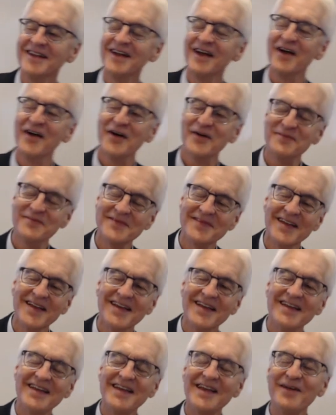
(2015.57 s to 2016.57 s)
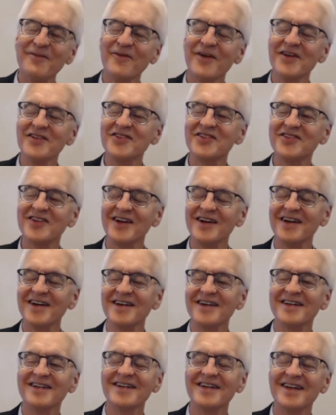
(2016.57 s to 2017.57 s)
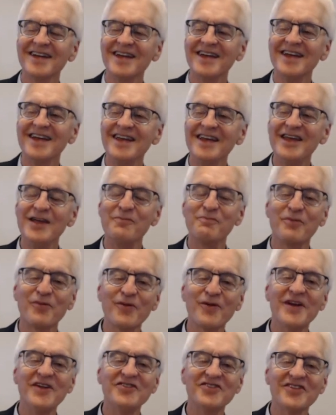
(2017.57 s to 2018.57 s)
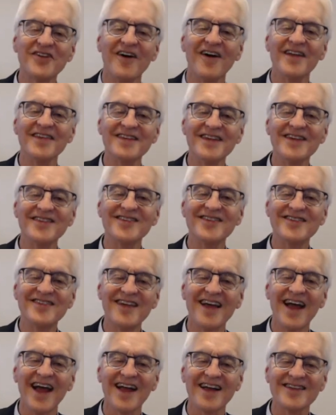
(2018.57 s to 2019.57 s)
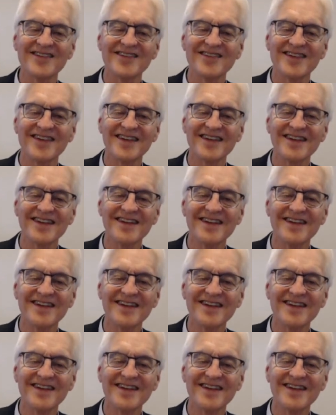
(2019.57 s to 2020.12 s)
Um, he was, uh, he preached on this text